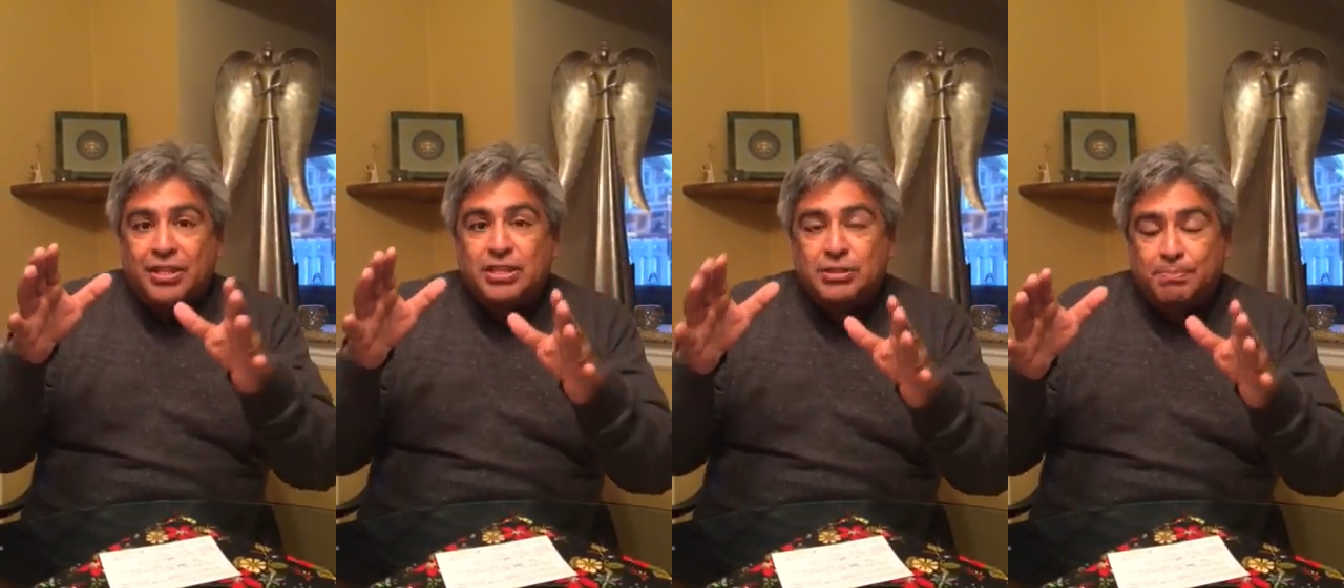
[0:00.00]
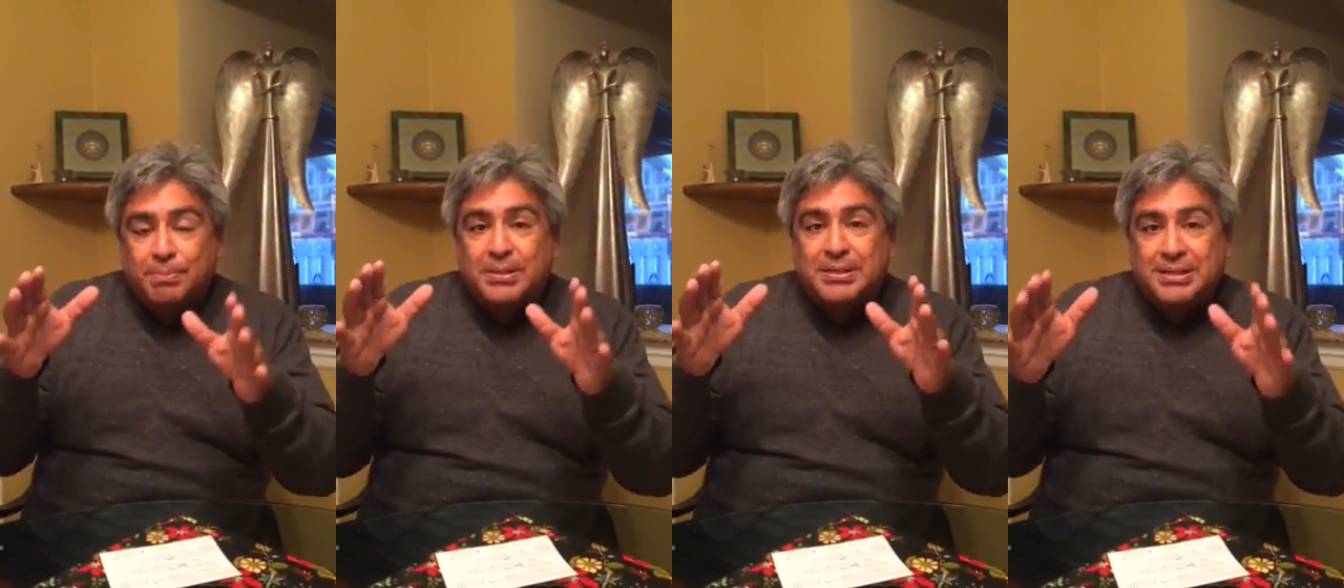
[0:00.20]

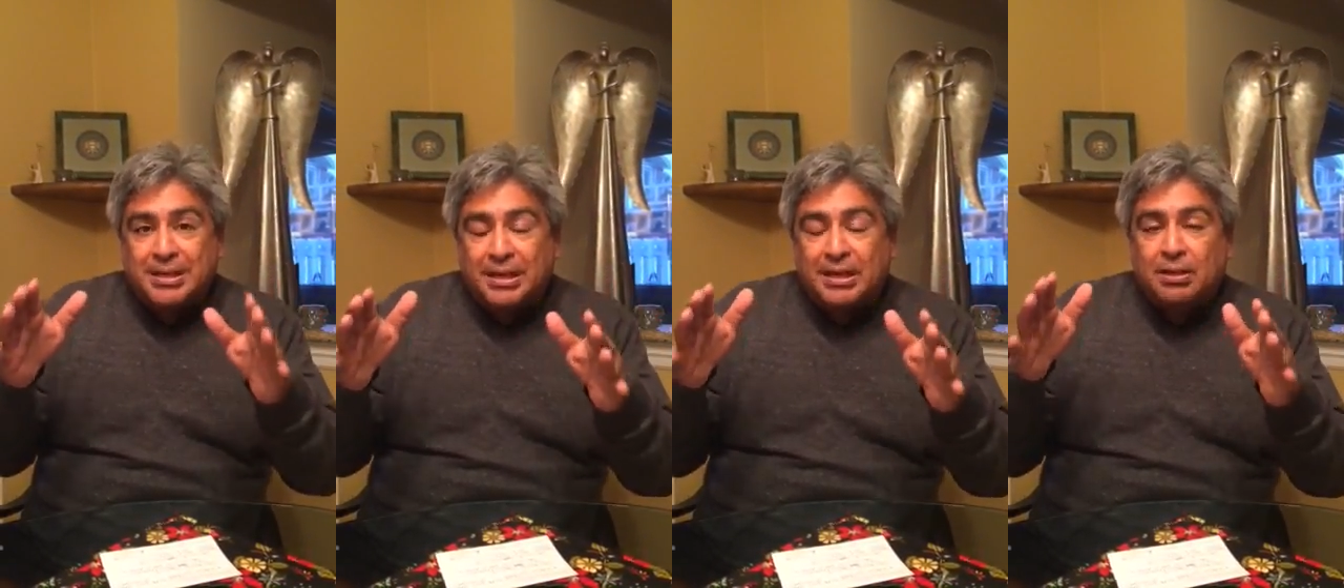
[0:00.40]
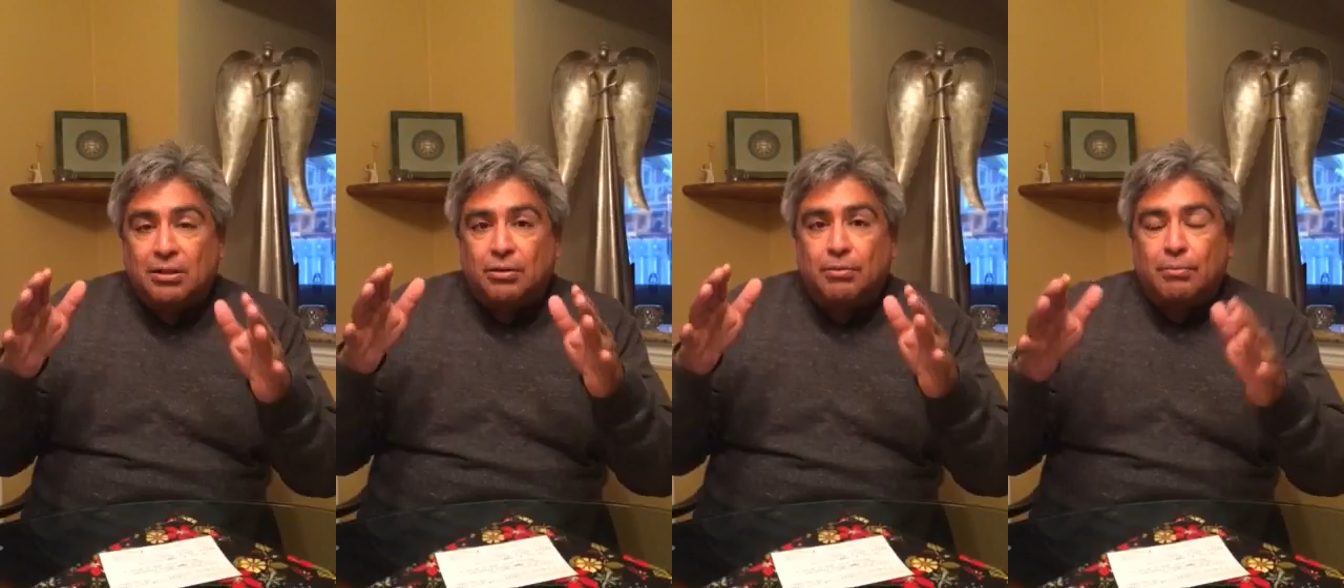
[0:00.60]
this
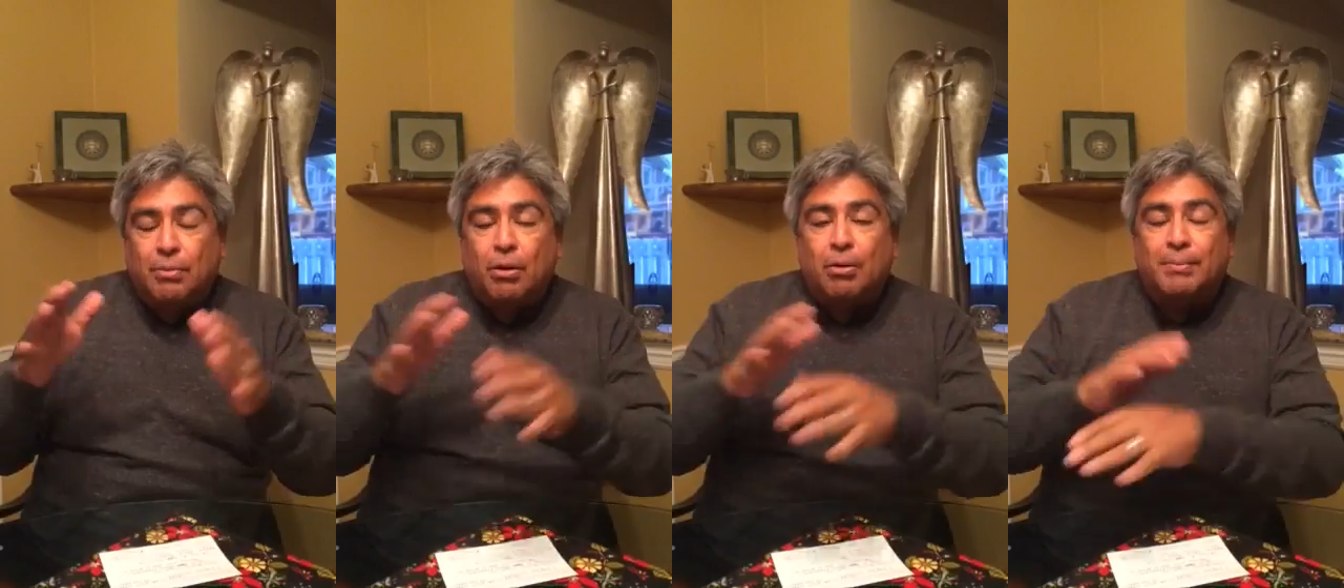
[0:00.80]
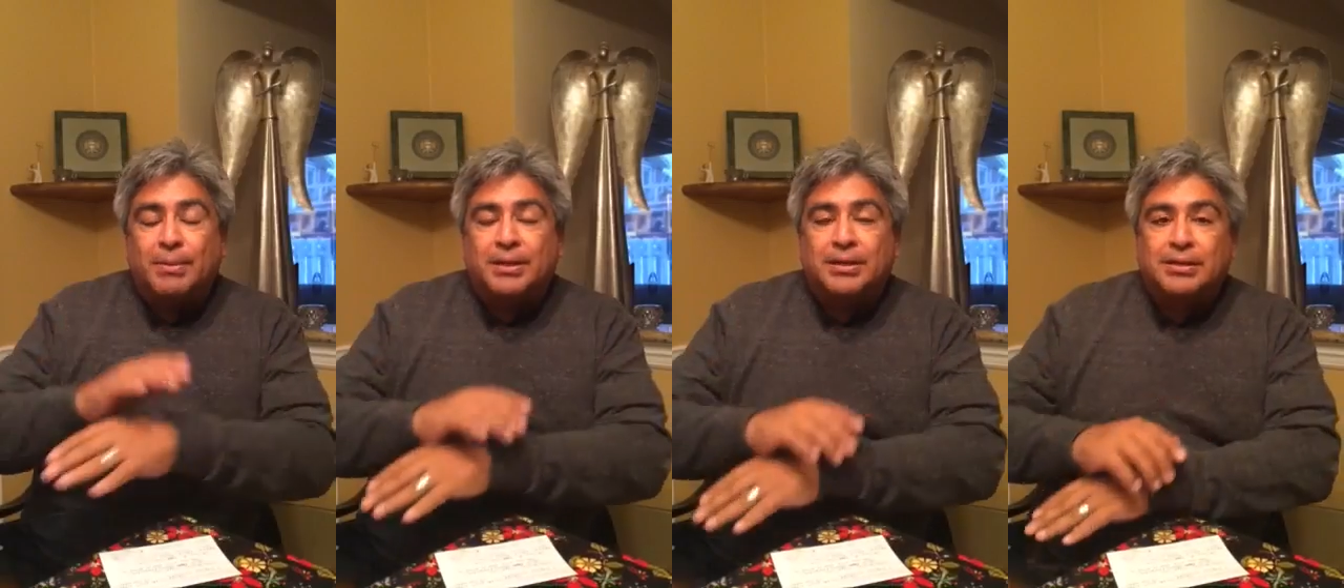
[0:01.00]
particular
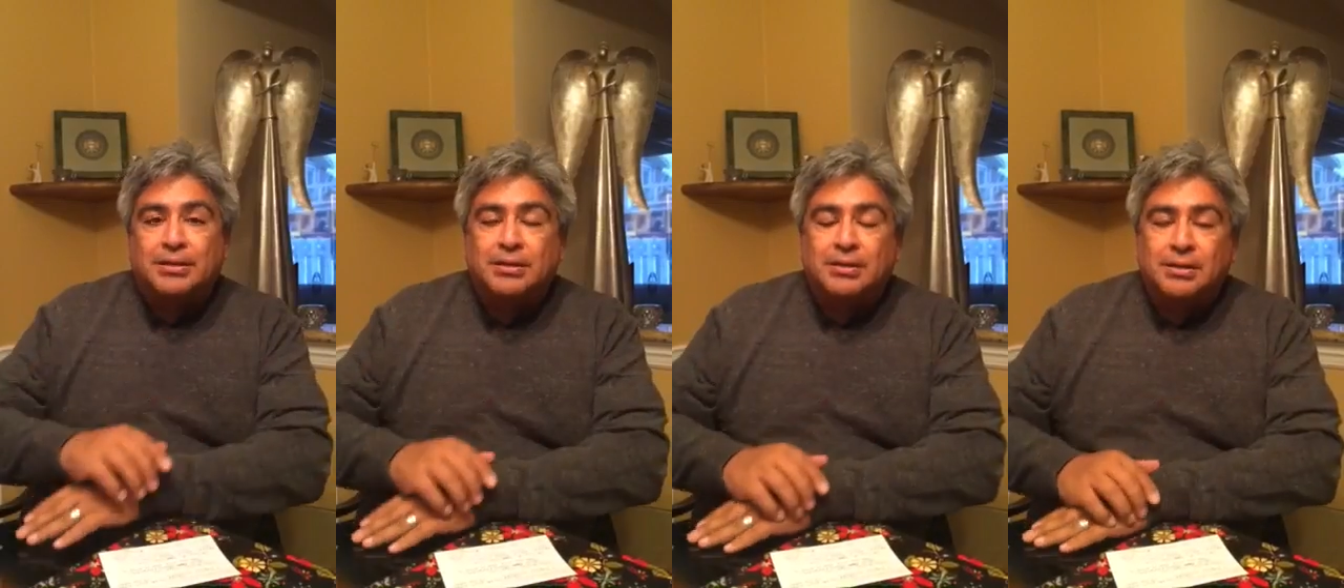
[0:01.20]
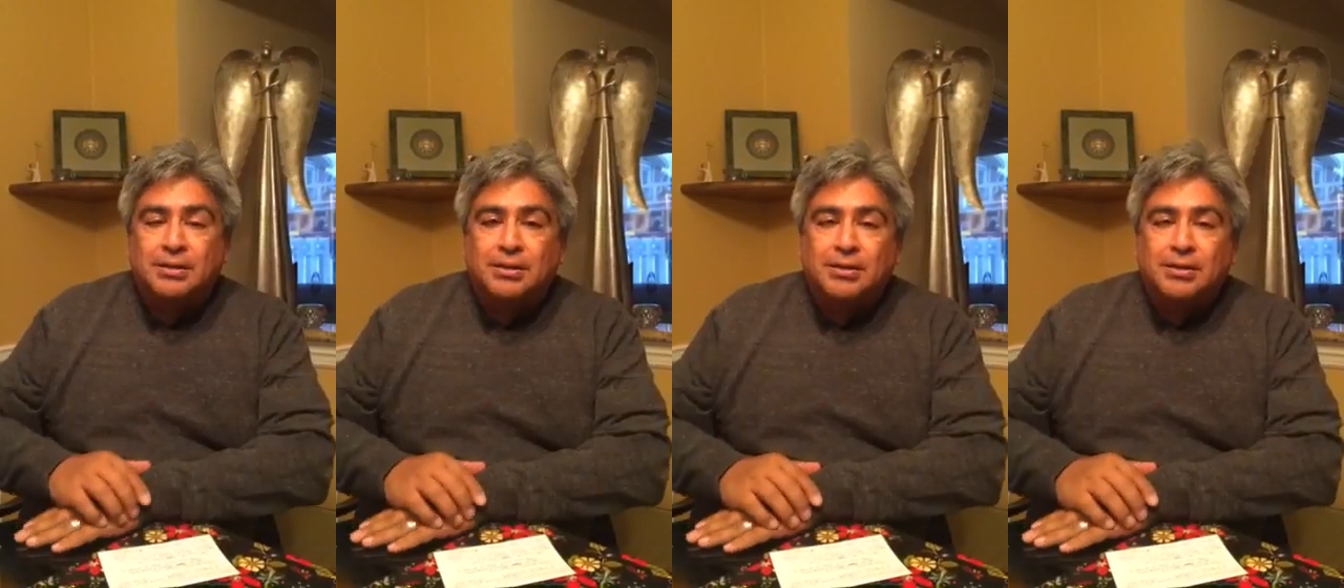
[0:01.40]
moment.